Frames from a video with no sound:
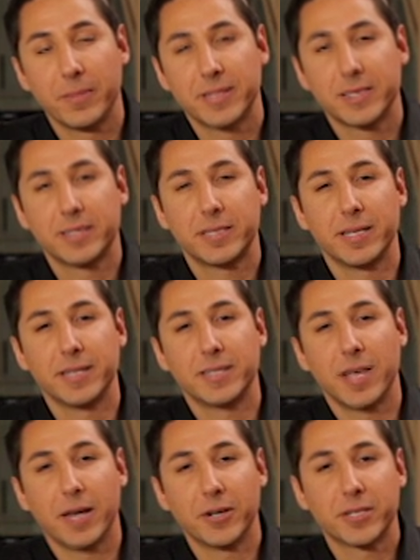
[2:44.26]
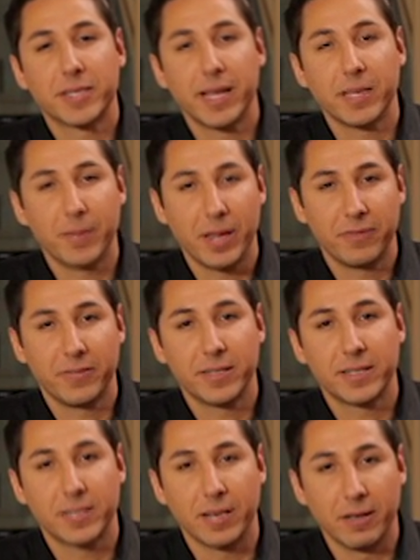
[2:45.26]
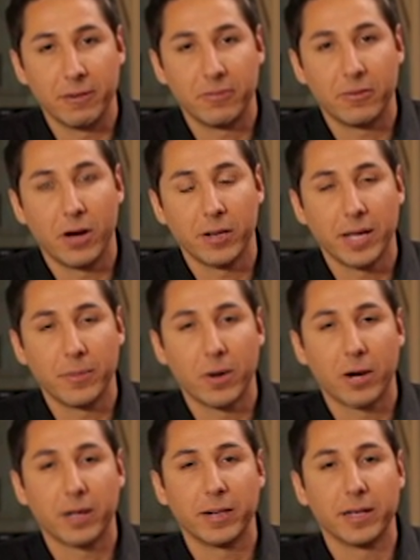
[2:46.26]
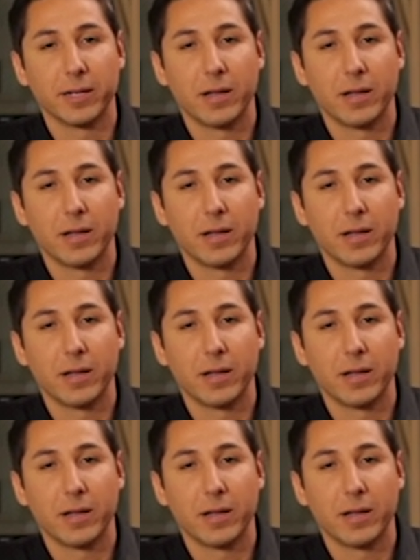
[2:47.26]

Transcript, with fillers: businesses understand the benefits of online marketing,